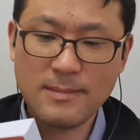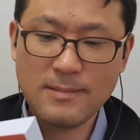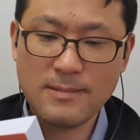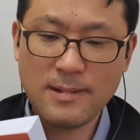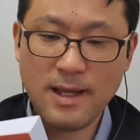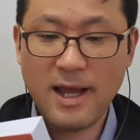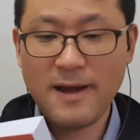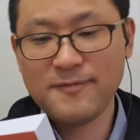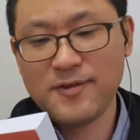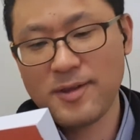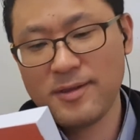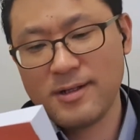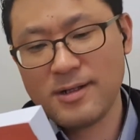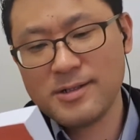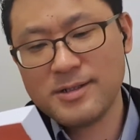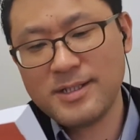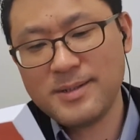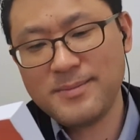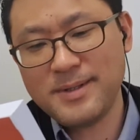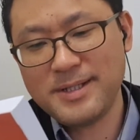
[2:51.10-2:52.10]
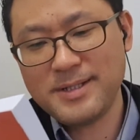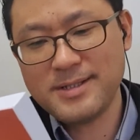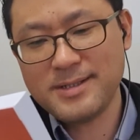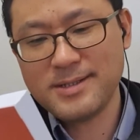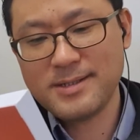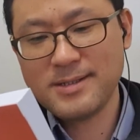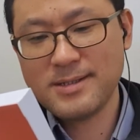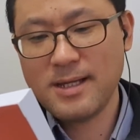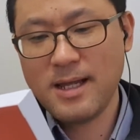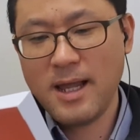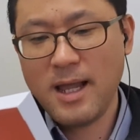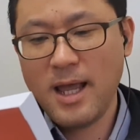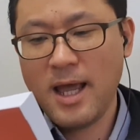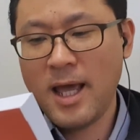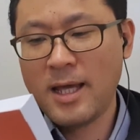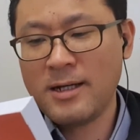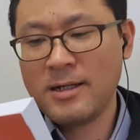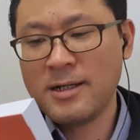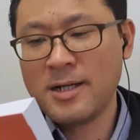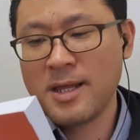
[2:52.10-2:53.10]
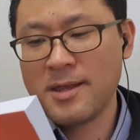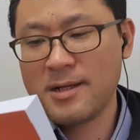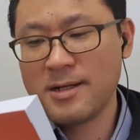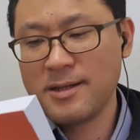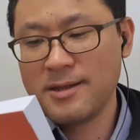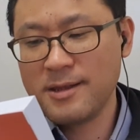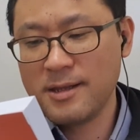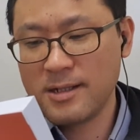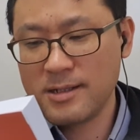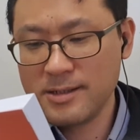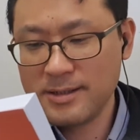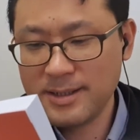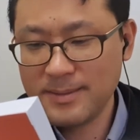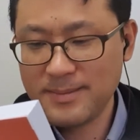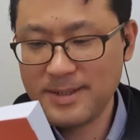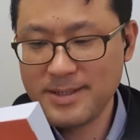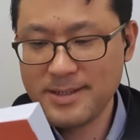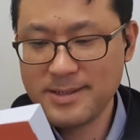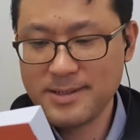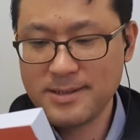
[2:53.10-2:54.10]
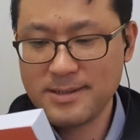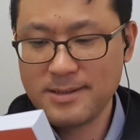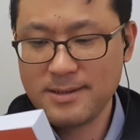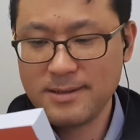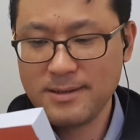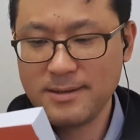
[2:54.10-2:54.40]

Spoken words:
After 30 minutes and another 30 minutes,